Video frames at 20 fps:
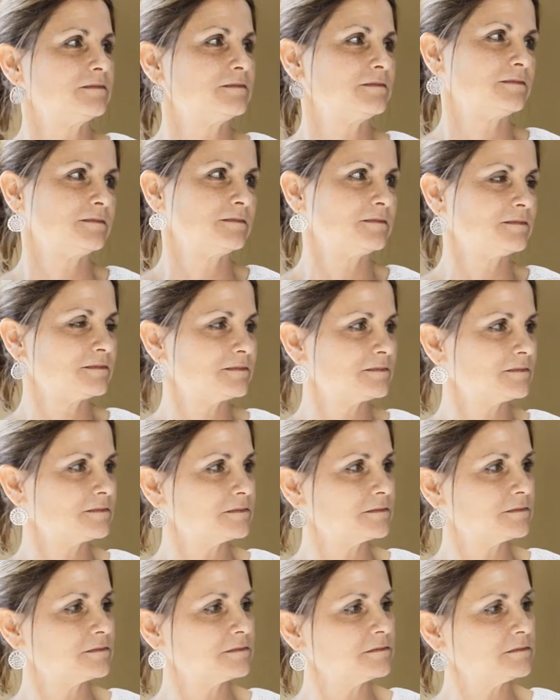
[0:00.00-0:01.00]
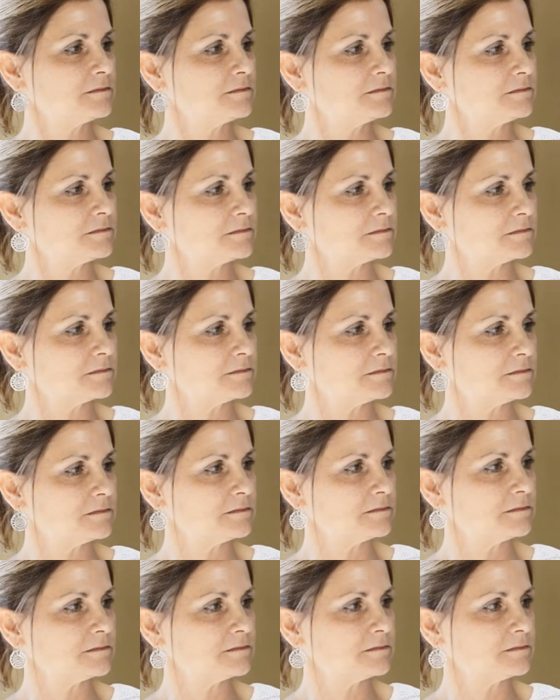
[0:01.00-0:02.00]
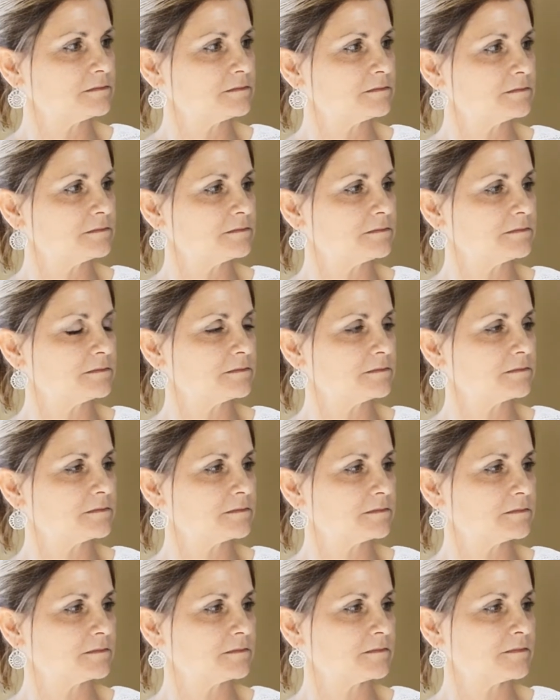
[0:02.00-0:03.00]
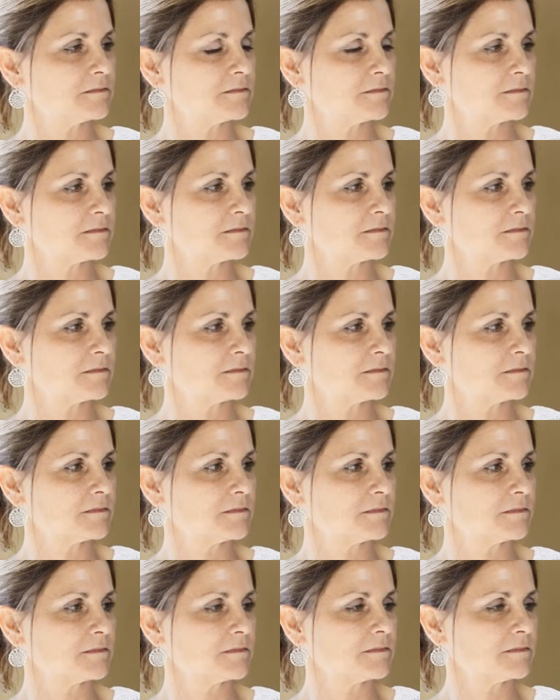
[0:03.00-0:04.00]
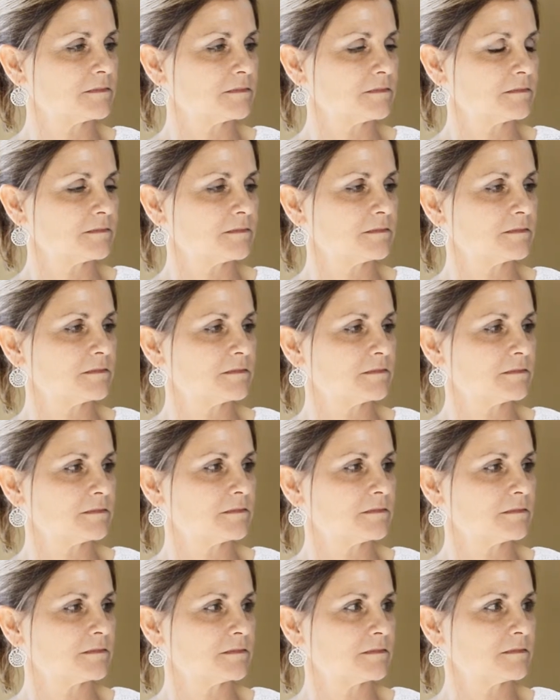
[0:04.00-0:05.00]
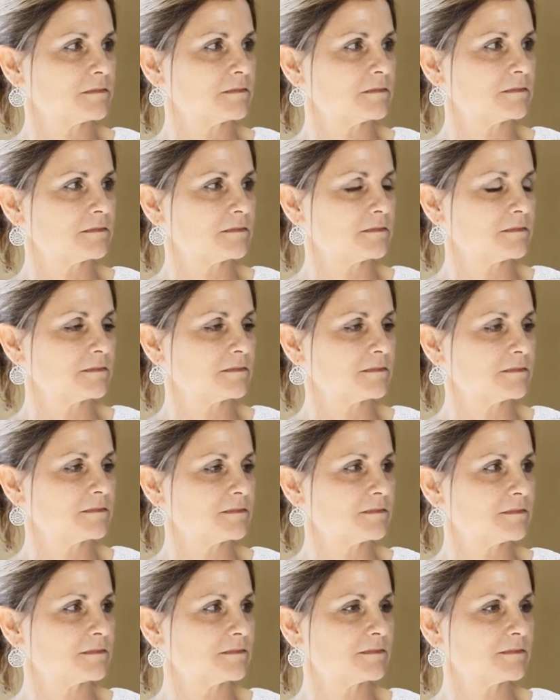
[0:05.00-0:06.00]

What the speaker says: [no speech]